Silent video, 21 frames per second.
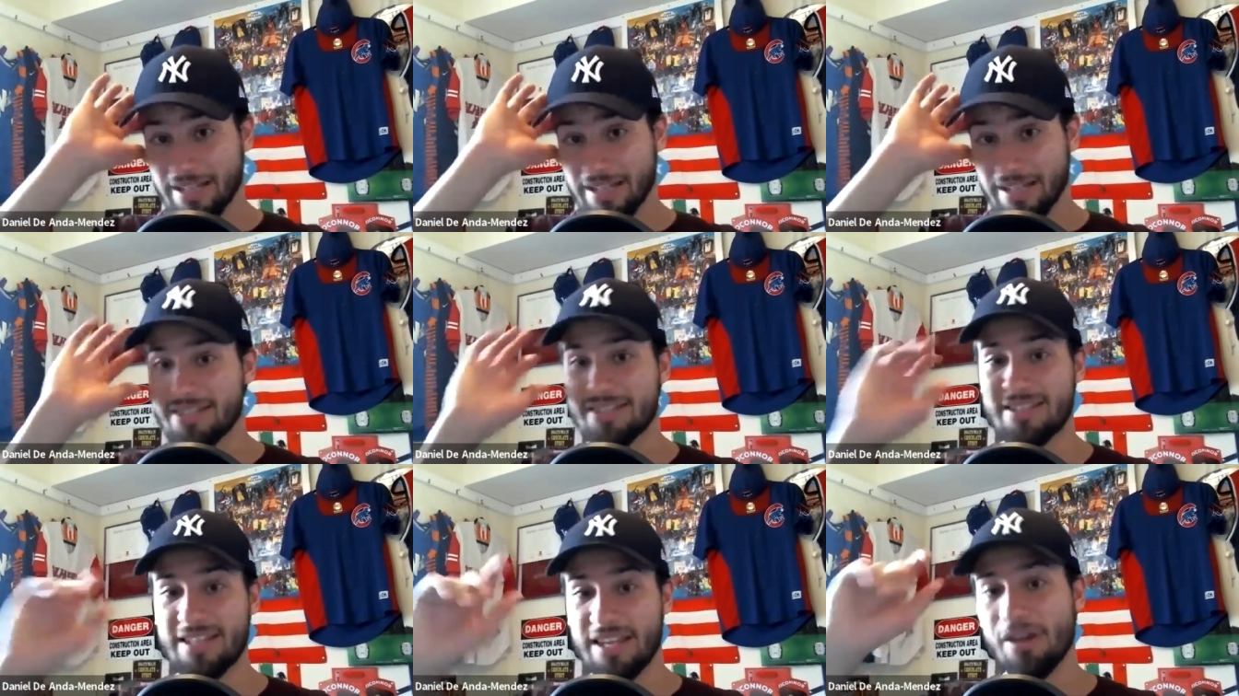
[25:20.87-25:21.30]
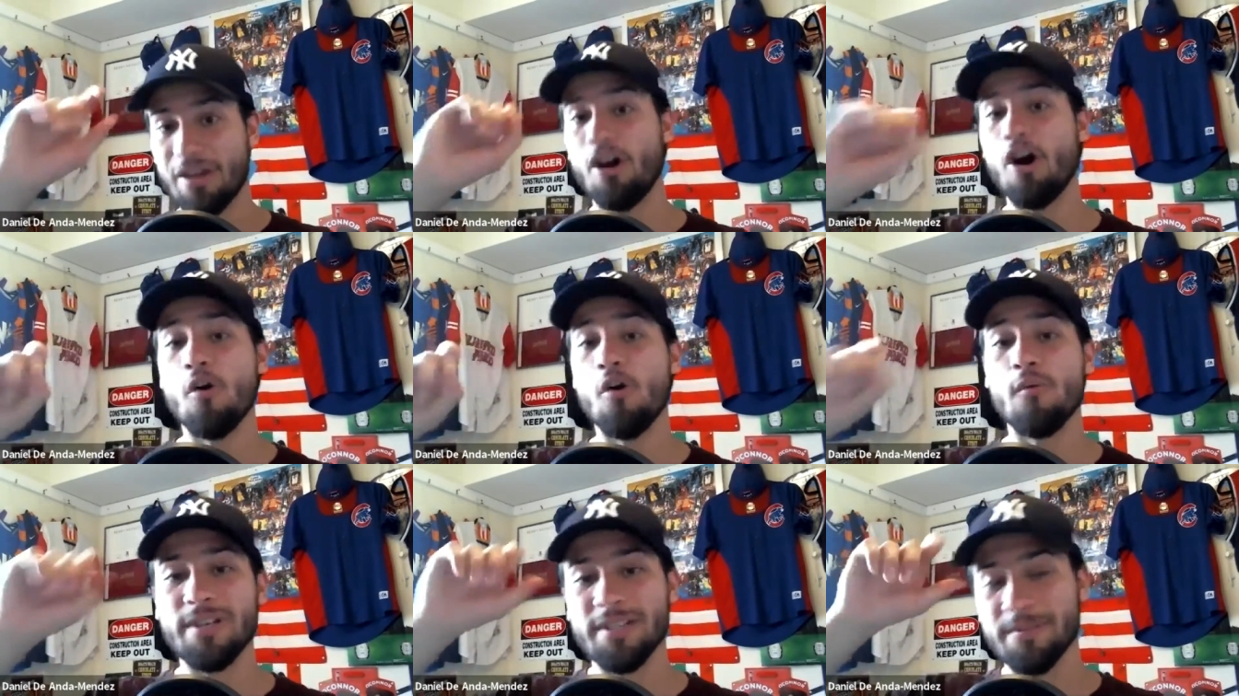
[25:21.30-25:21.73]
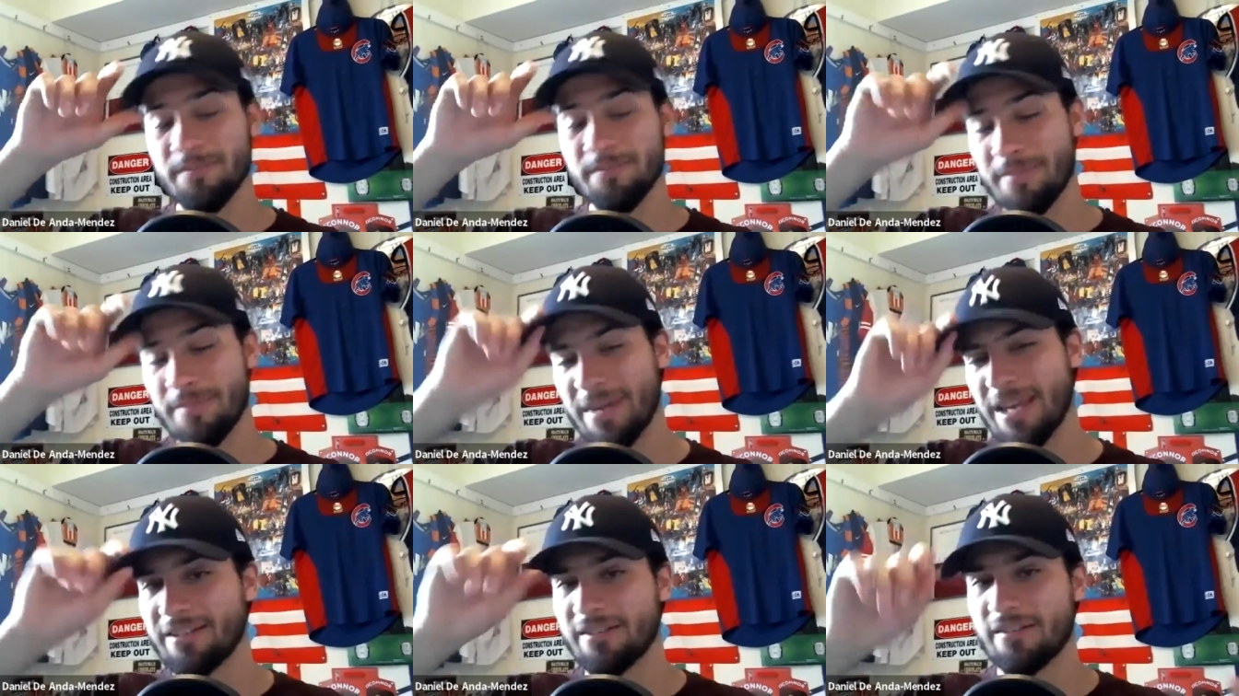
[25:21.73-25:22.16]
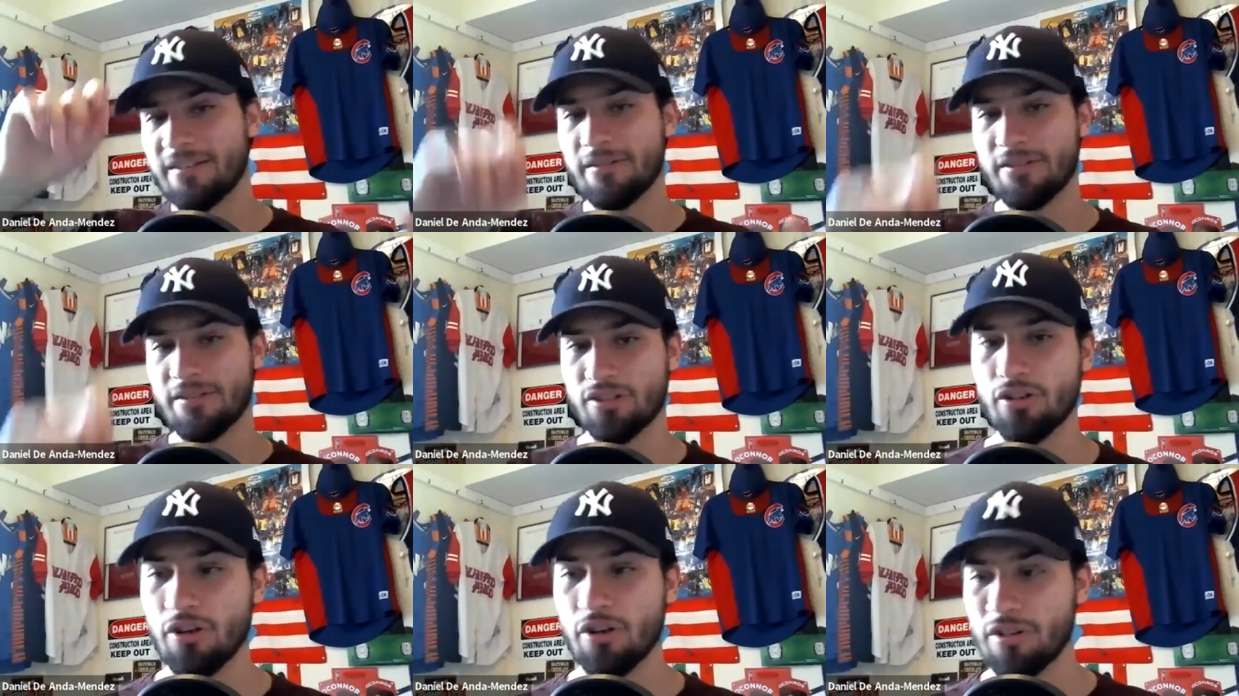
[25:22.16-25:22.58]
because they always make
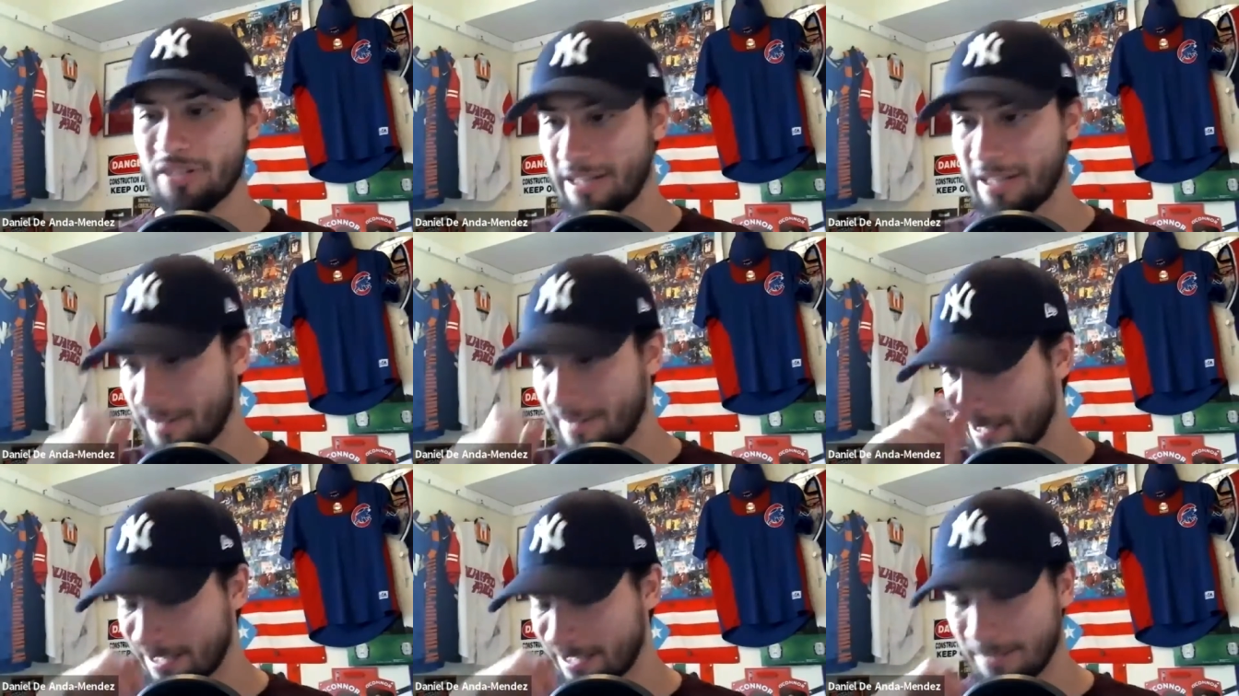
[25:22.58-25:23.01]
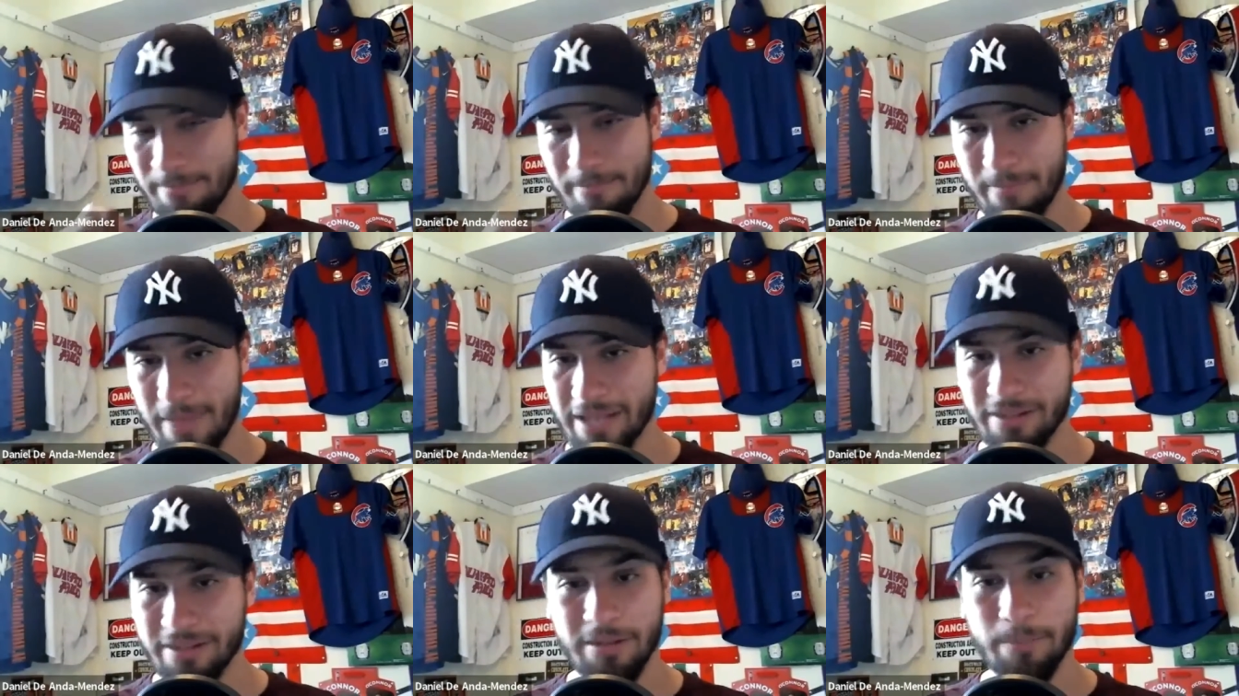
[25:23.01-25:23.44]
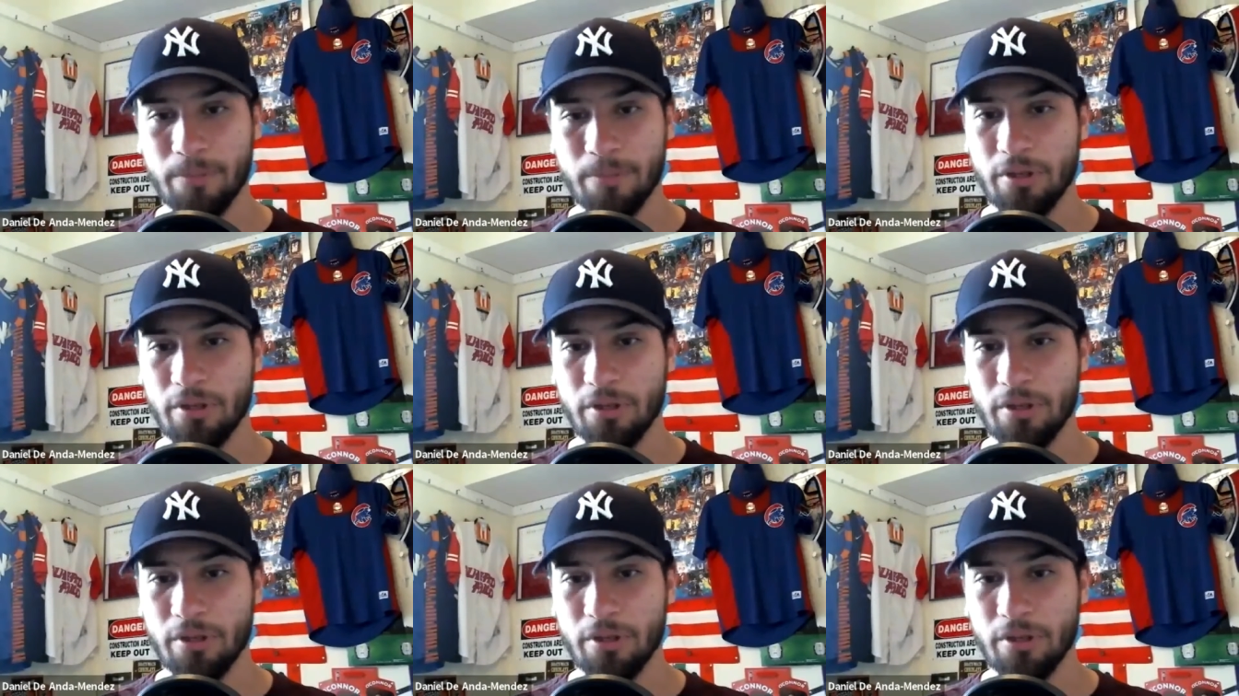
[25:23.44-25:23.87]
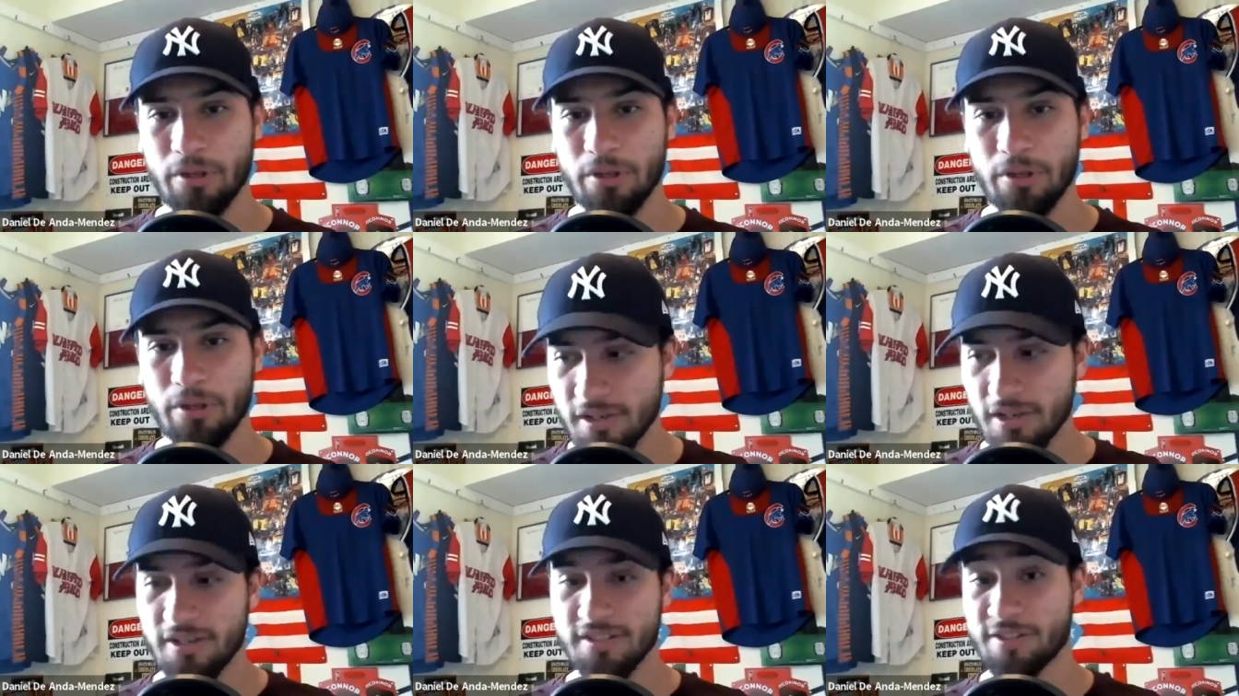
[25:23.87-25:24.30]
sure that they can make the
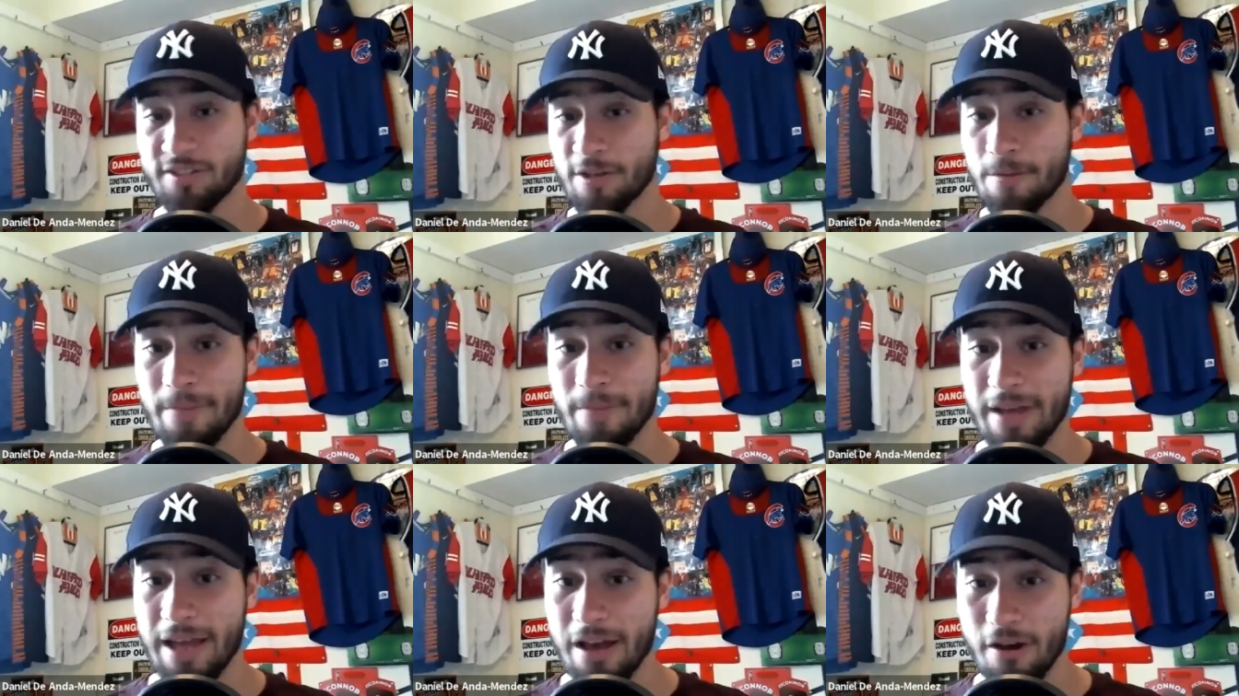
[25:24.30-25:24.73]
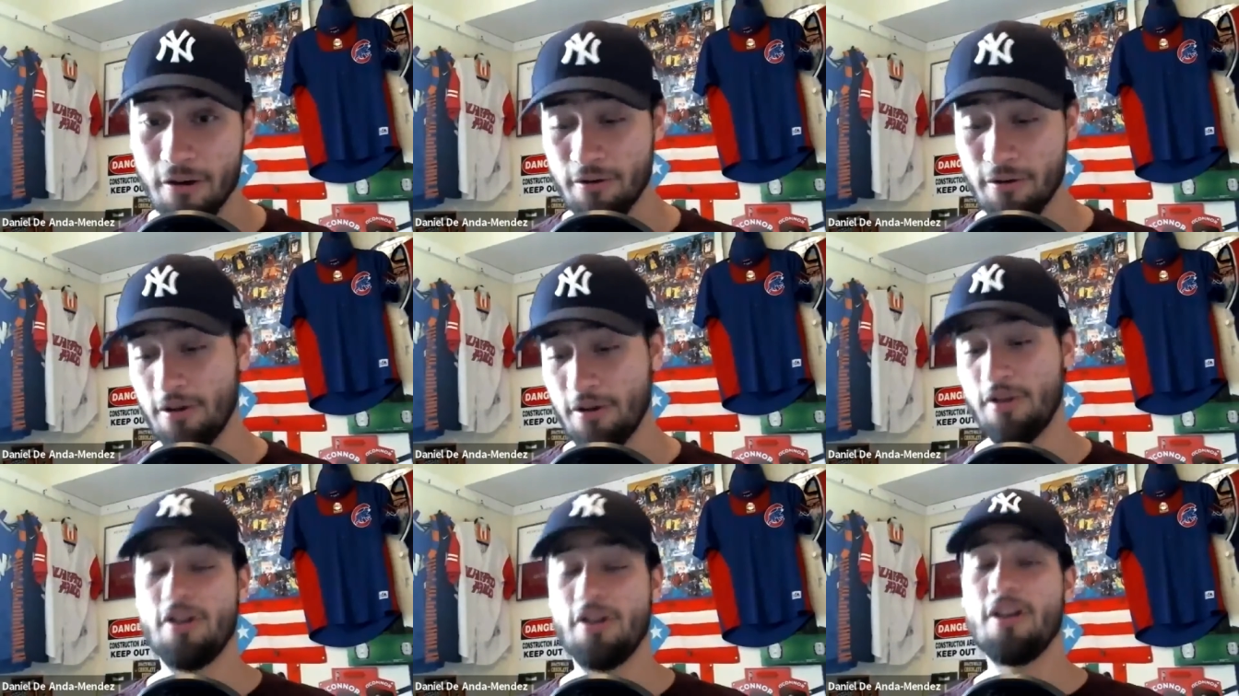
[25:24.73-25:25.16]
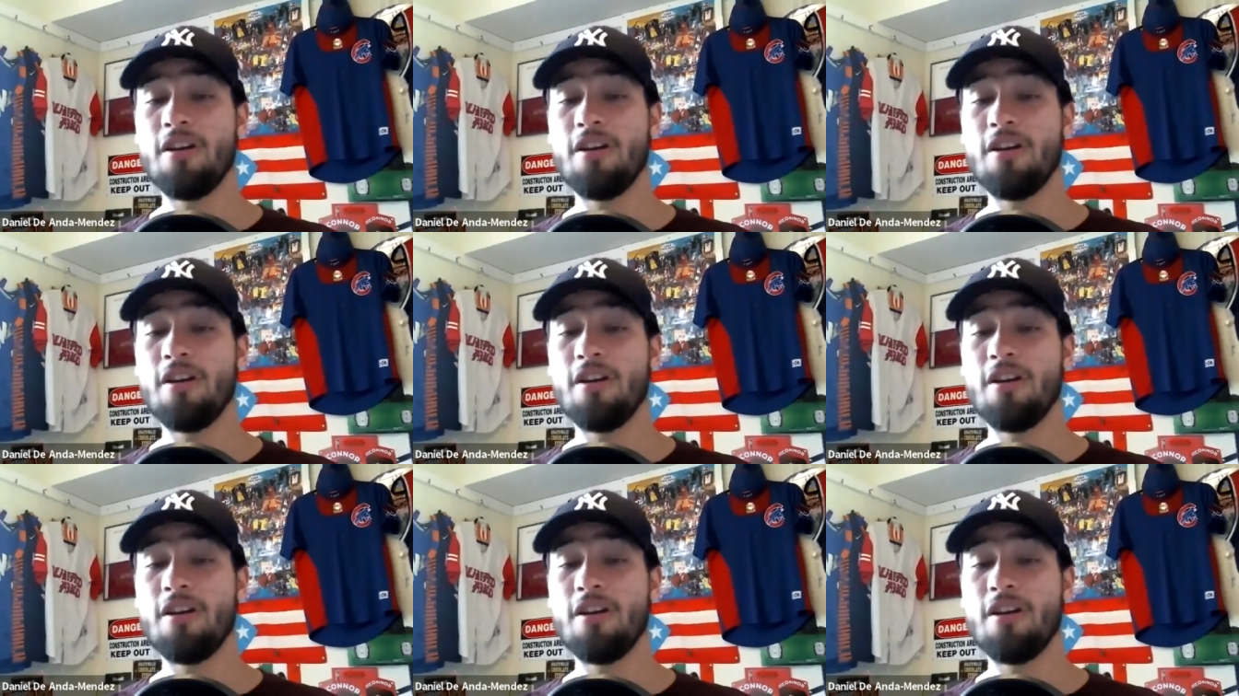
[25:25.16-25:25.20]
playoffs somehow,